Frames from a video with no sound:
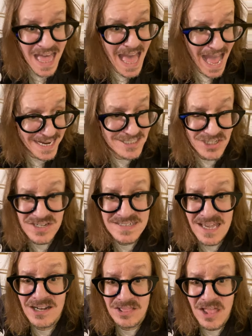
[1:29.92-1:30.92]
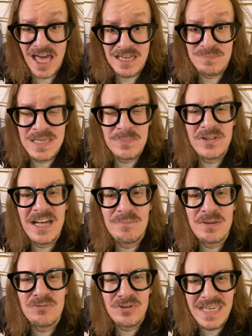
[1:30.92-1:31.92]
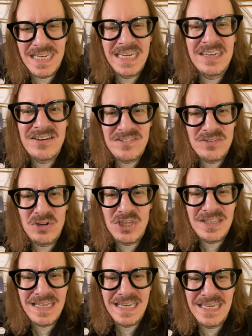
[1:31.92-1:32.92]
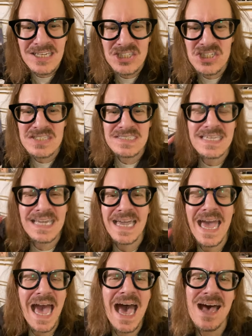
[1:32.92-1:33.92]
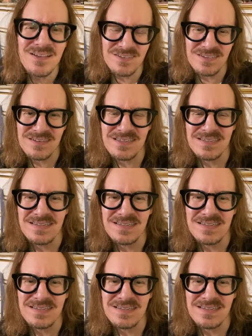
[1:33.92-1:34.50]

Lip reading: And turns out a lot of people have been reading it and circulating it just like I asked.